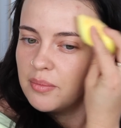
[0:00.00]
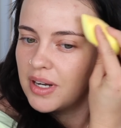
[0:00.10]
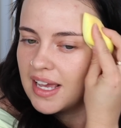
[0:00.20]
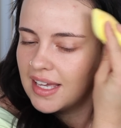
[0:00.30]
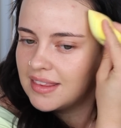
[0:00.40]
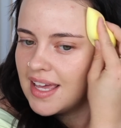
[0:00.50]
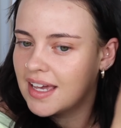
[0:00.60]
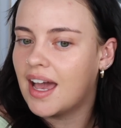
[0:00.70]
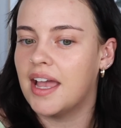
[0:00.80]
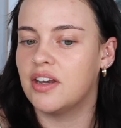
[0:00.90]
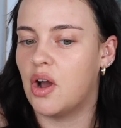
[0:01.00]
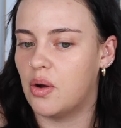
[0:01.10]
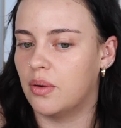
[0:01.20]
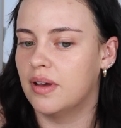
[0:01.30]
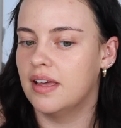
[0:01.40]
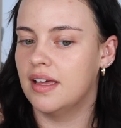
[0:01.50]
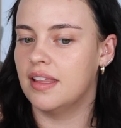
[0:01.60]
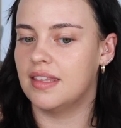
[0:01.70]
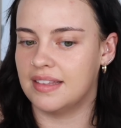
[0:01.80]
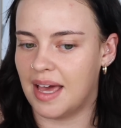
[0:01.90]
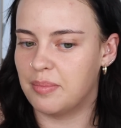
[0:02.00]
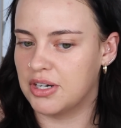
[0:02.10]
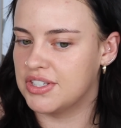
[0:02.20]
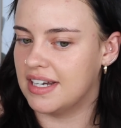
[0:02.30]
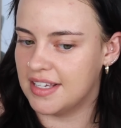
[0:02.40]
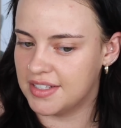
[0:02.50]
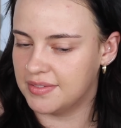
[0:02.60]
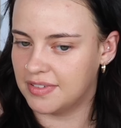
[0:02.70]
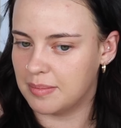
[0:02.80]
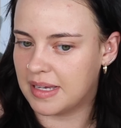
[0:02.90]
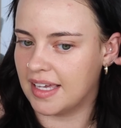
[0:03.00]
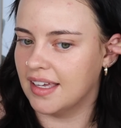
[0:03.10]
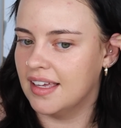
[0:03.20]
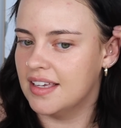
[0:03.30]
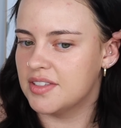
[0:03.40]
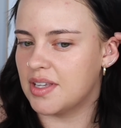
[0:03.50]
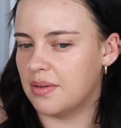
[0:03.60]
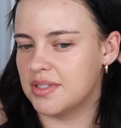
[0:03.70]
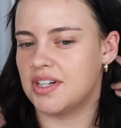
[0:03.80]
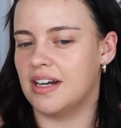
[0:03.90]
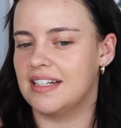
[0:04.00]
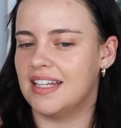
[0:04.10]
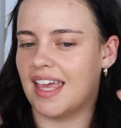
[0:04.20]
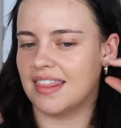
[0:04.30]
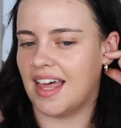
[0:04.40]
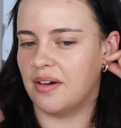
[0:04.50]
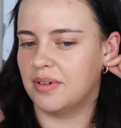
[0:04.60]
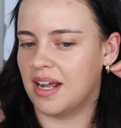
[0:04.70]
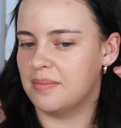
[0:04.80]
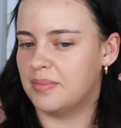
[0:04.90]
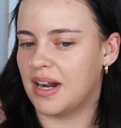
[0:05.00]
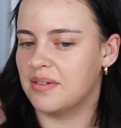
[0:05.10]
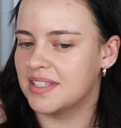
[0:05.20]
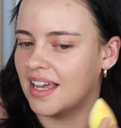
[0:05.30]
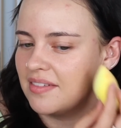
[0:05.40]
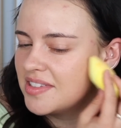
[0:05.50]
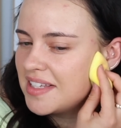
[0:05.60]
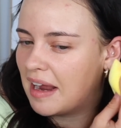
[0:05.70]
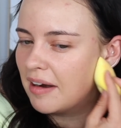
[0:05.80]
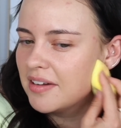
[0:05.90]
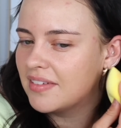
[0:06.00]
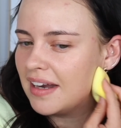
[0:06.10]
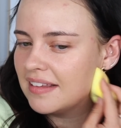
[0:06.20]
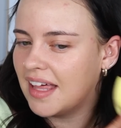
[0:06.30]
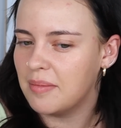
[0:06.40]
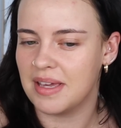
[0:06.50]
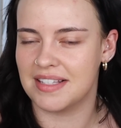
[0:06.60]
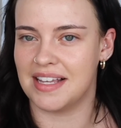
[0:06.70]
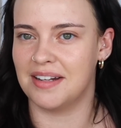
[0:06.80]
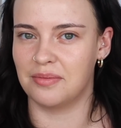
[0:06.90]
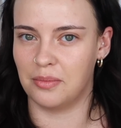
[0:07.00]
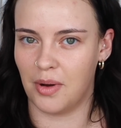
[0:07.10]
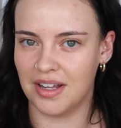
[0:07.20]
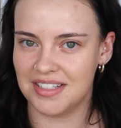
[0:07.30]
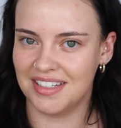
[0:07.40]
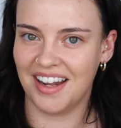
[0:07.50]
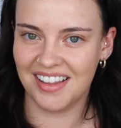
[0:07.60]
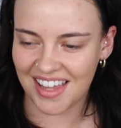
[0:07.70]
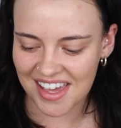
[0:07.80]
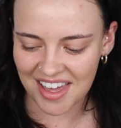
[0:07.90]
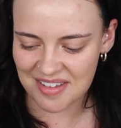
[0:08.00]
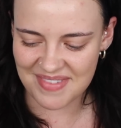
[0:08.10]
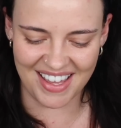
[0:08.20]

And when I get the ick, I know that that person isn't for me. So I was starting to get that, but I was kind of scared of getting that because I didn't want to not like him.